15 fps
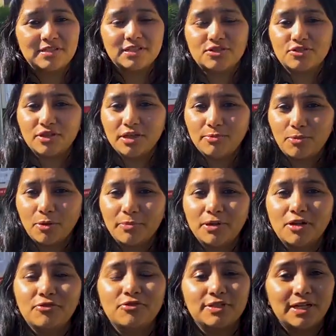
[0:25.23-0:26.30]
It's really
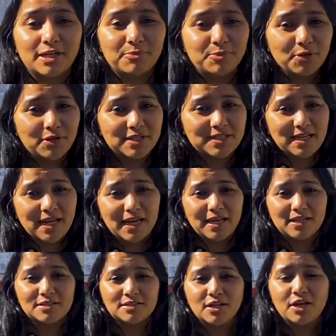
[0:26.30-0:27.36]
popular for their computer
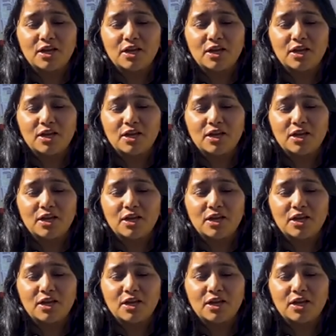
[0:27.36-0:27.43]
science,